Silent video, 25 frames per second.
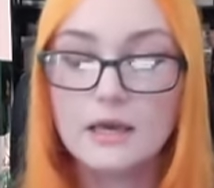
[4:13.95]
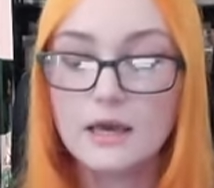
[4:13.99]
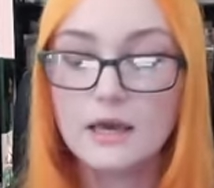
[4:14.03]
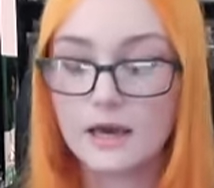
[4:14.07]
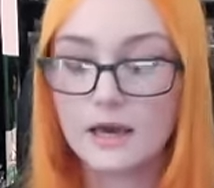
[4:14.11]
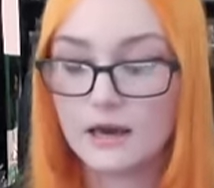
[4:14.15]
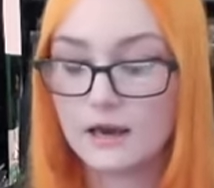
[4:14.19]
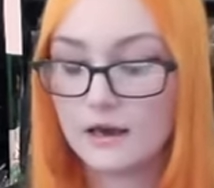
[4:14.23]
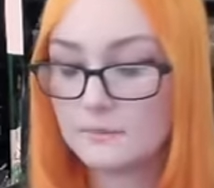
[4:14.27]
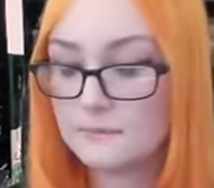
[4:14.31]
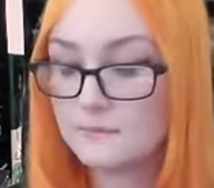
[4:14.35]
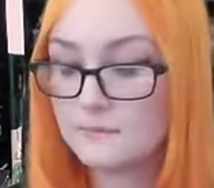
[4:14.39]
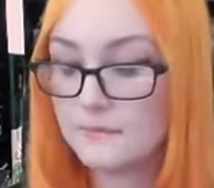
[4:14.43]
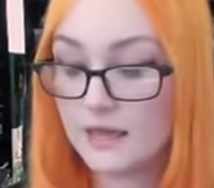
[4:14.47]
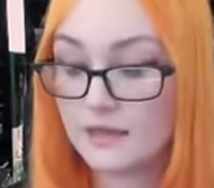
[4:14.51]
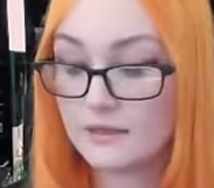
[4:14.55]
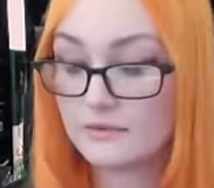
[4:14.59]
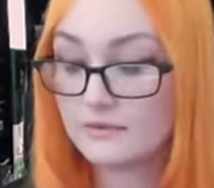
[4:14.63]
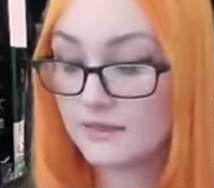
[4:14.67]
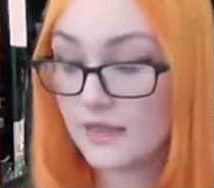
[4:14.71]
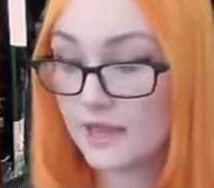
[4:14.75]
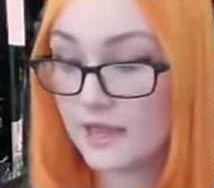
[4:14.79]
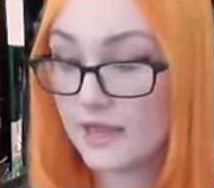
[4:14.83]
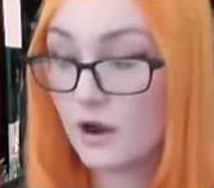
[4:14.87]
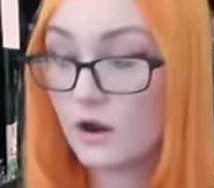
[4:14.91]
Um,
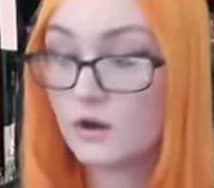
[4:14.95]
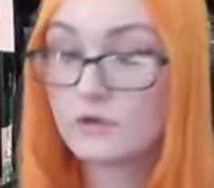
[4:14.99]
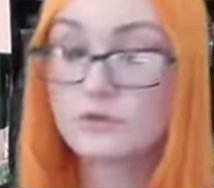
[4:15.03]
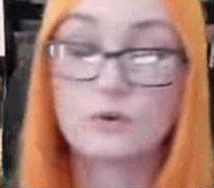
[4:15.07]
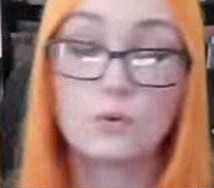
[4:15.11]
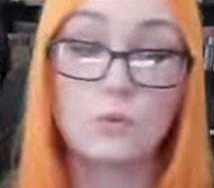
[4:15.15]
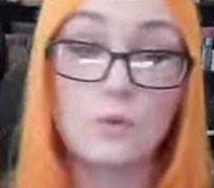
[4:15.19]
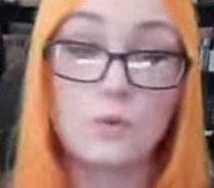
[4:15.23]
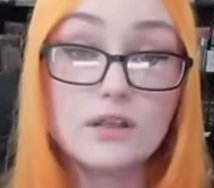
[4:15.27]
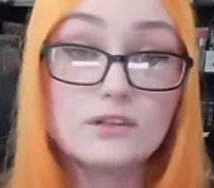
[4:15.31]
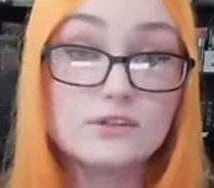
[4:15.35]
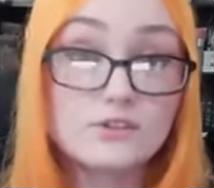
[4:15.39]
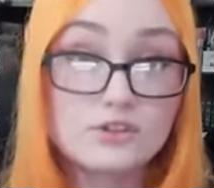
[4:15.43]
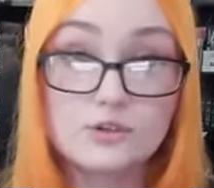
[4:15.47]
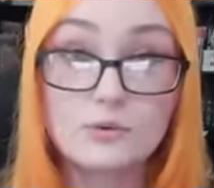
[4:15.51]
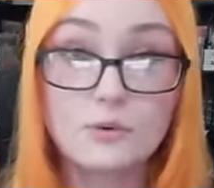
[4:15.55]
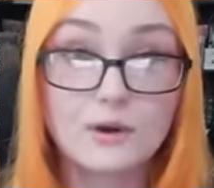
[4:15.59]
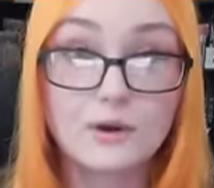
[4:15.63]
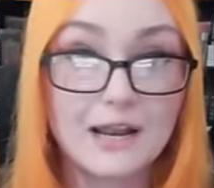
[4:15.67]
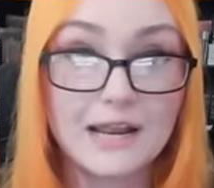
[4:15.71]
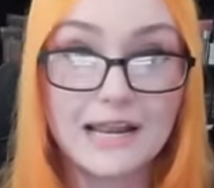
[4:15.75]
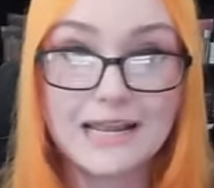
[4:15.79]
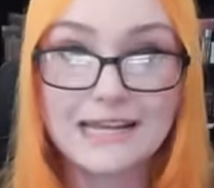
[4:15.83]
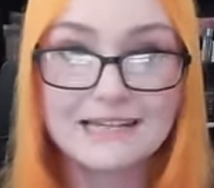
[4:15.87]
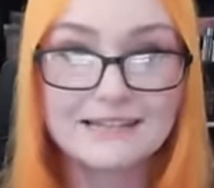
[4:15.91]
and they are the ones who are
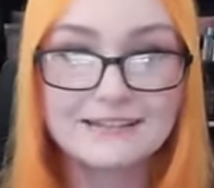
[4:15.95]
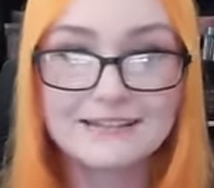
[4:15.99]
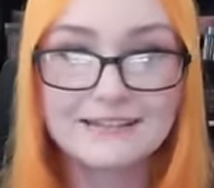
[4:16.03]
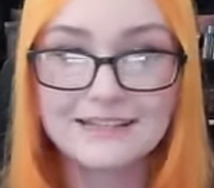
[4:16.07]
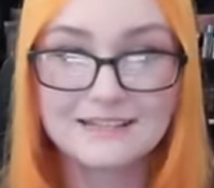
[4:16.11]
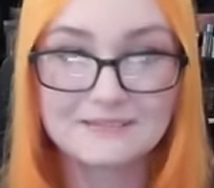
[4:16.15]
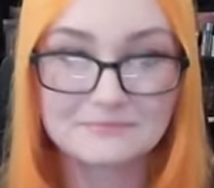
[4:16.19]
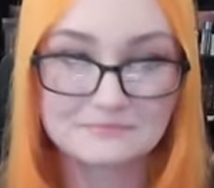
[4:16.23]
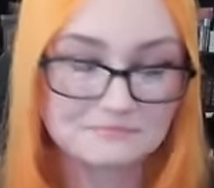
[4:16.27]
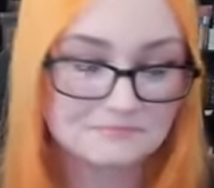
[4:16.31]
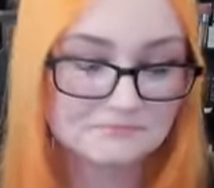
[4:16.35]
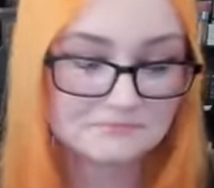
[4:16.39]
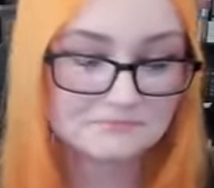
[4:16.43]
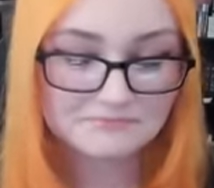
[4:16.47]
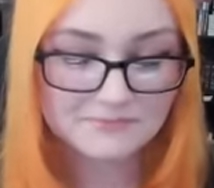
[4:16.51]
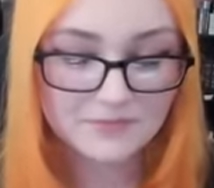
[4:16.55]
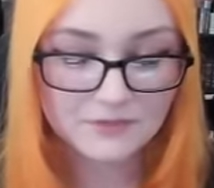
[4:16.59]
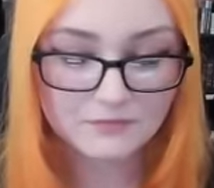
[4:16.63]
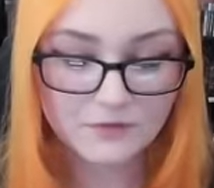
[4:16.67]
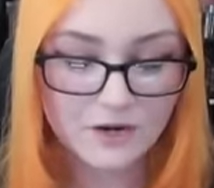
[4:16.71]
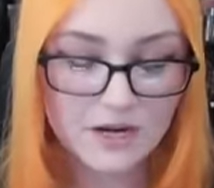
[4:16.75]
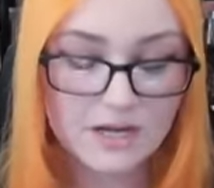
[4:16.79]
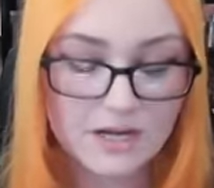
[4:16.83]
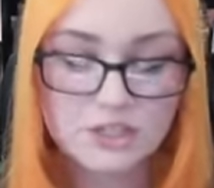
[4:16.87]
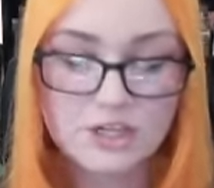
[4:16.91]
handling the
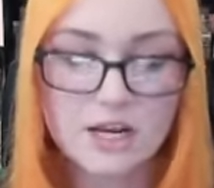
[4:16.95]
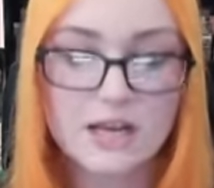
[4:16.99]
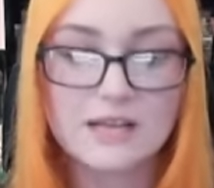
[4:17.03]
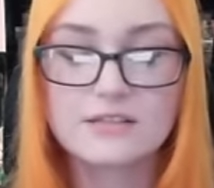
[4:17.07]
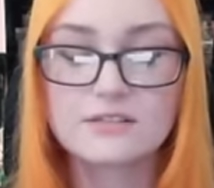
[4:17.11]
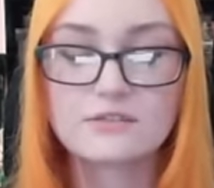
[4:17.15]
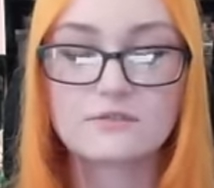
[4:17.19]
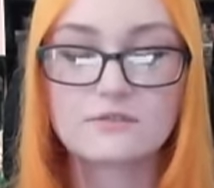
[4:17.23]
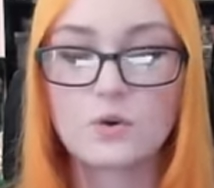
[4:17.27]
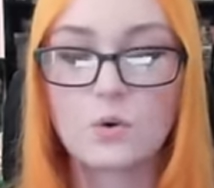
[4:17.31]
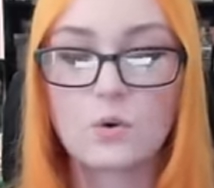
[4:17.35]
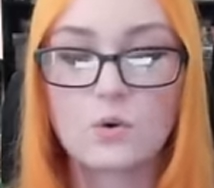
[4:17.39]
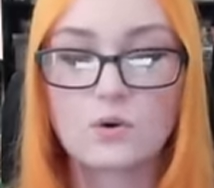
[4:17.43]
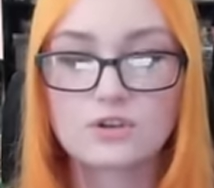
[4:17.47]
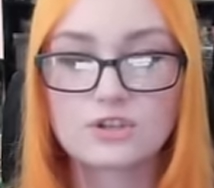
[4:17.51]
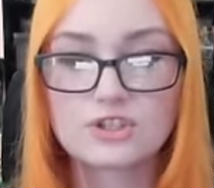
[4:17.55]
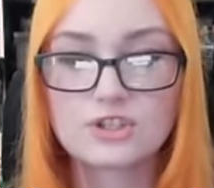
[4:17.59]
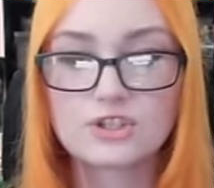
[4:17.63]
franchise, of course.